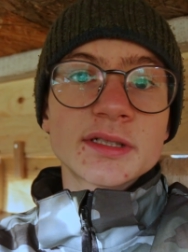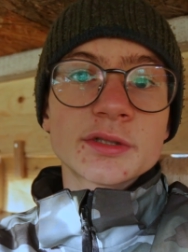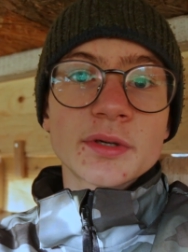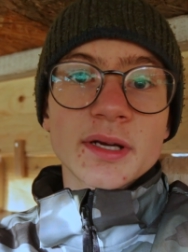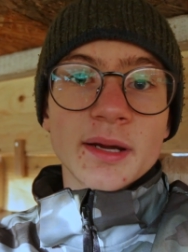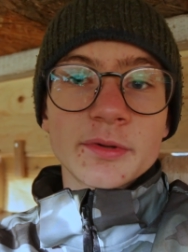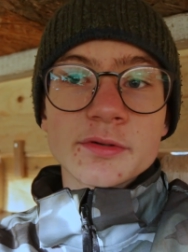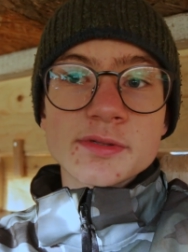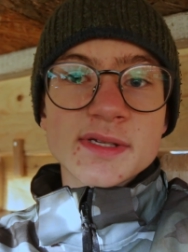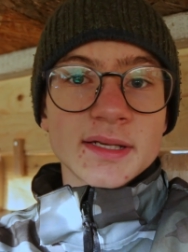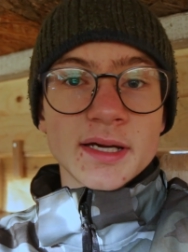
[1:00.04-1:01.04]
trick I'm
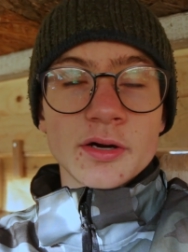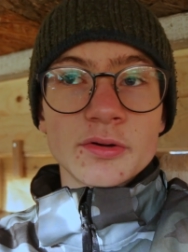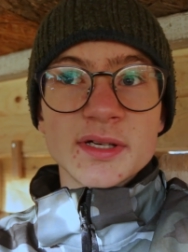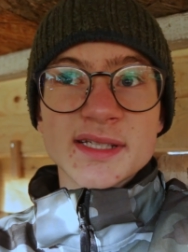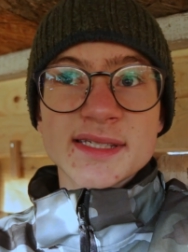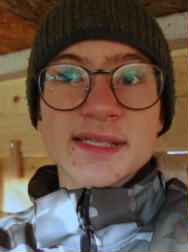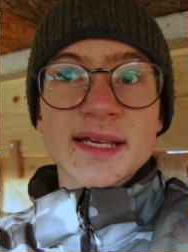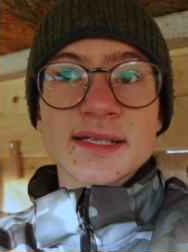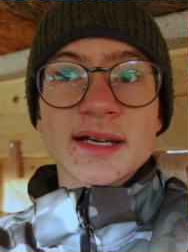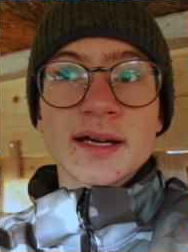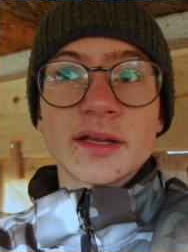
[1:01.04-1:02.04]
using now is
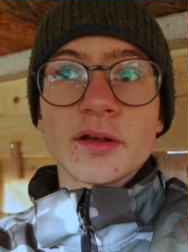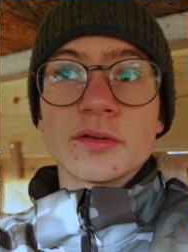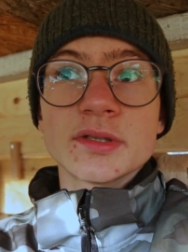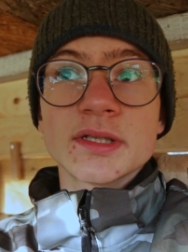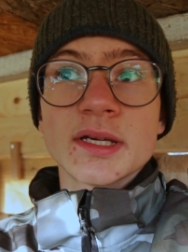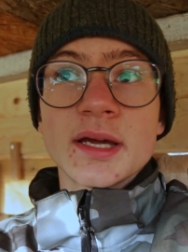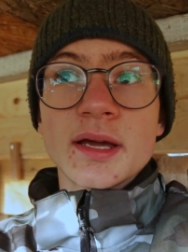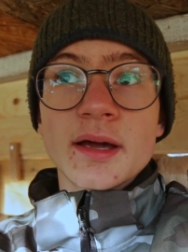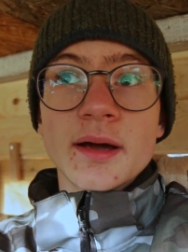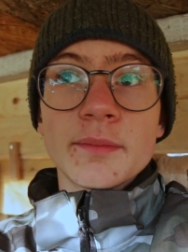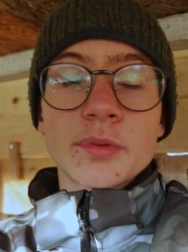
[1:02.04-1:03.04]
that I don't
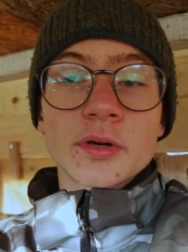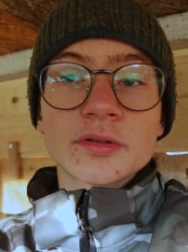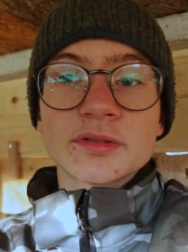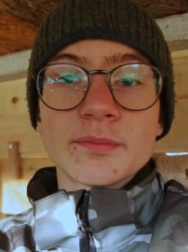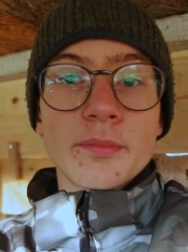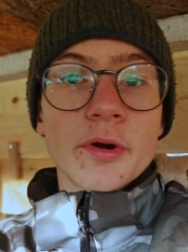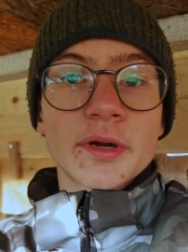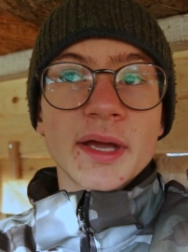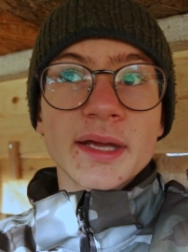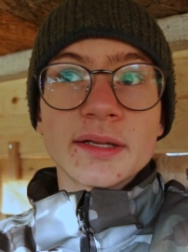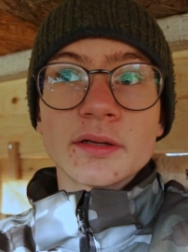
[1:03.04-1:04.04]
put bird
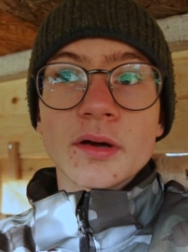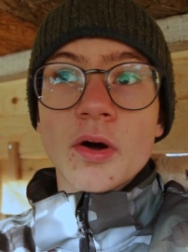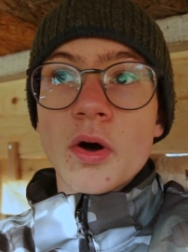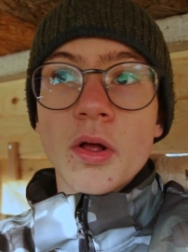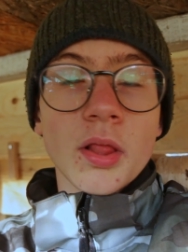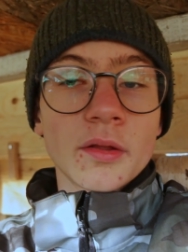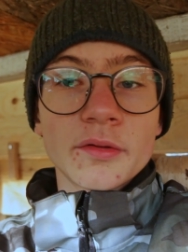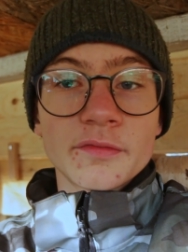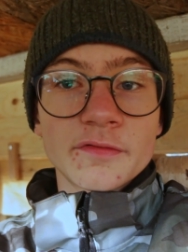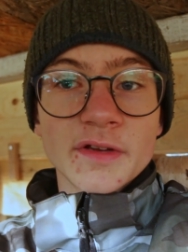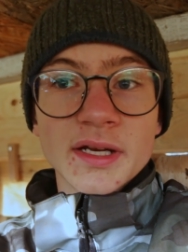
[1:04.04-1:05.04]
aid all on the
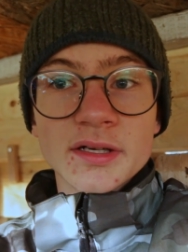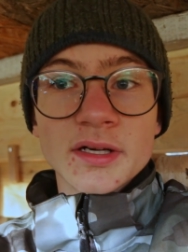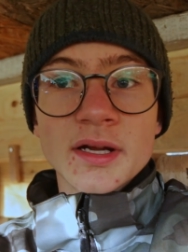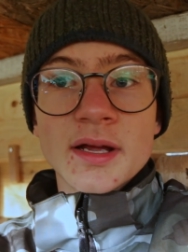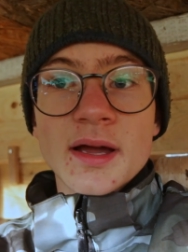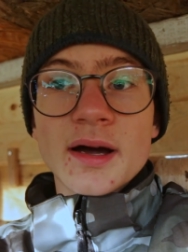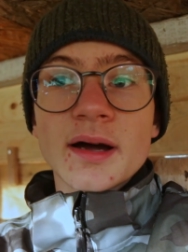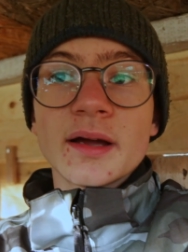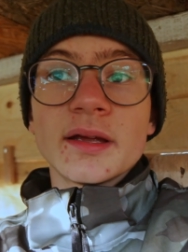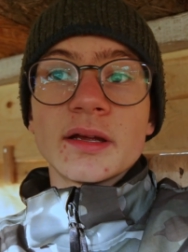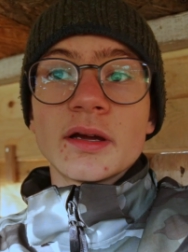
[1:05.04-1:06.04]
feeder.
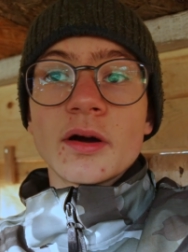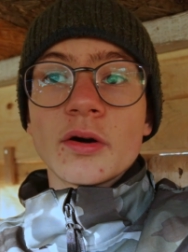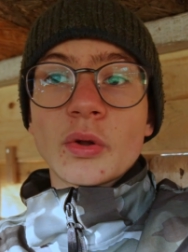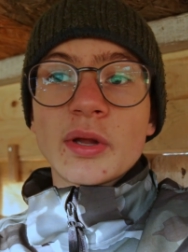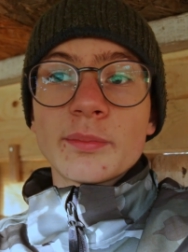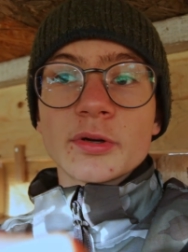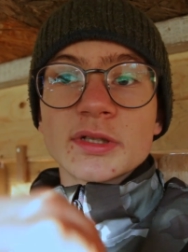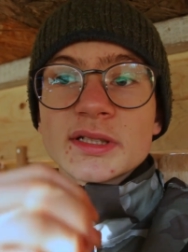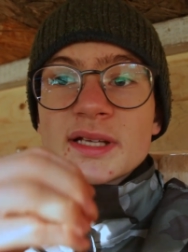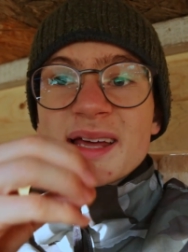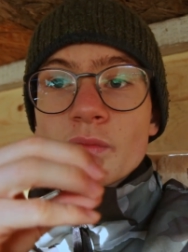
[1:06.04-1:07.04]
I only put
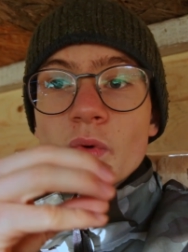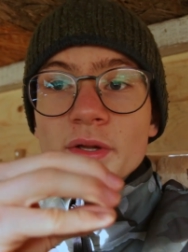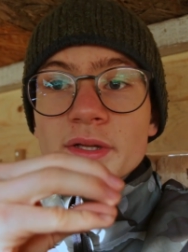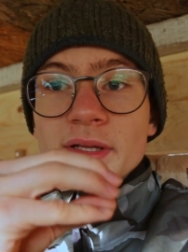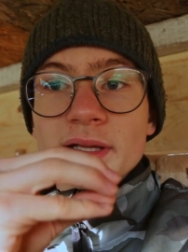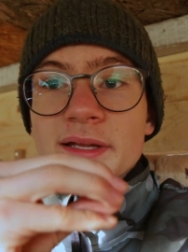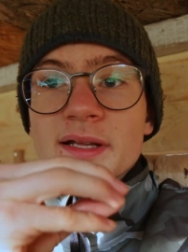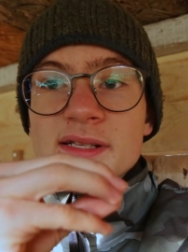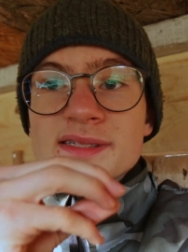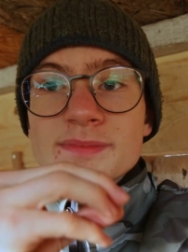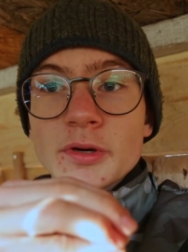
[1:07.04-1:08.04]
it at one
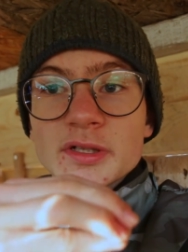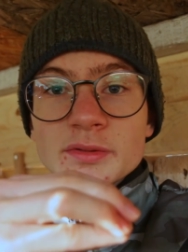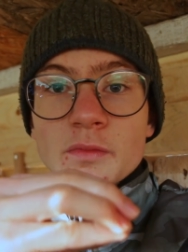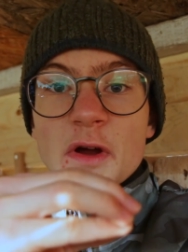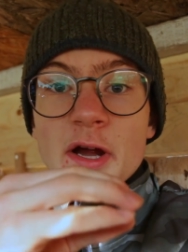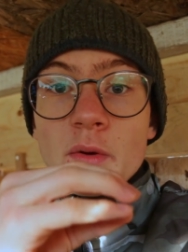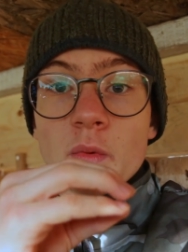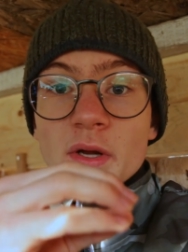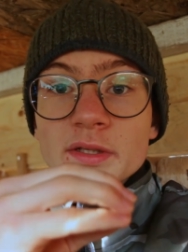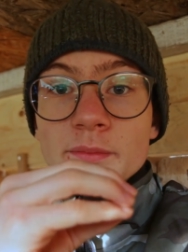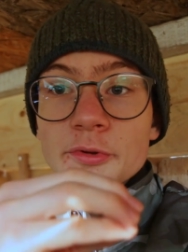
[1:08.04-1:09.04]
little spot where I
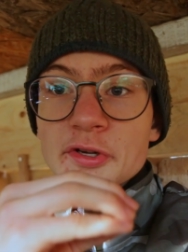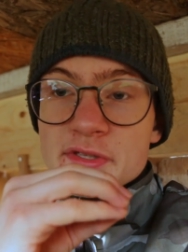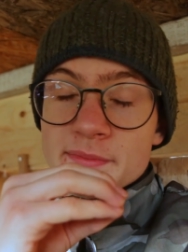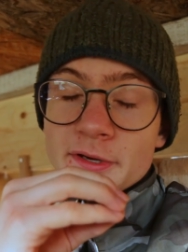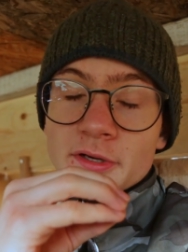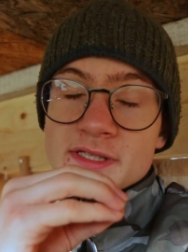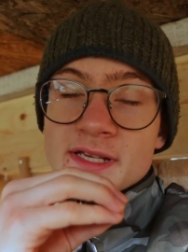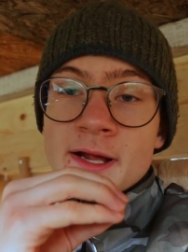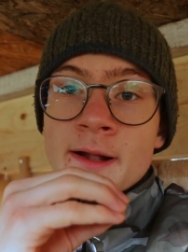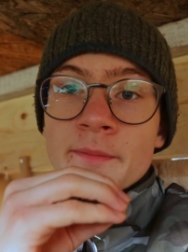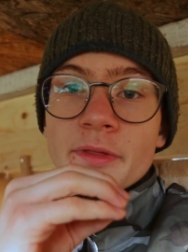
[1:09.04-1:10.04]
want the birds, because
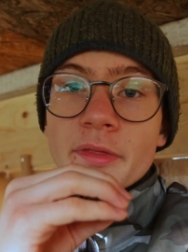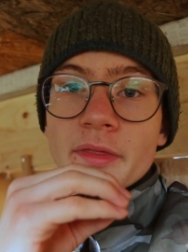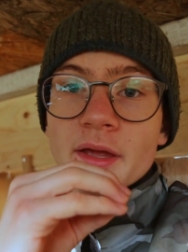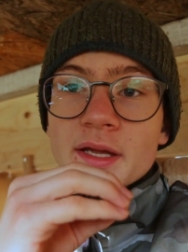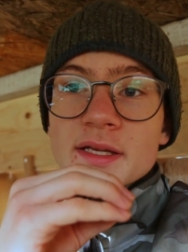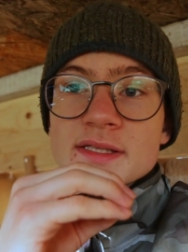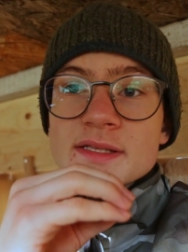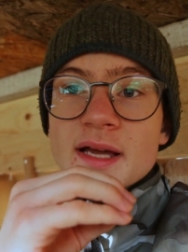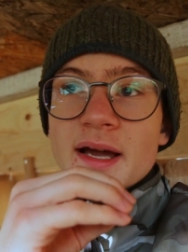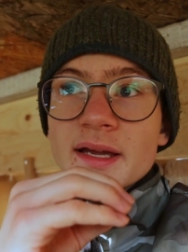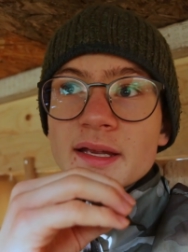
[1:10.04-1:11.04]
the thing is
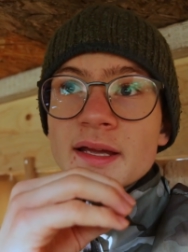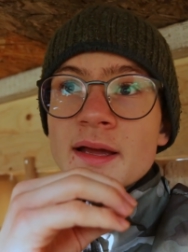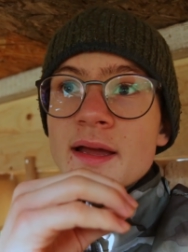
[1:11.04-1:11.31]
I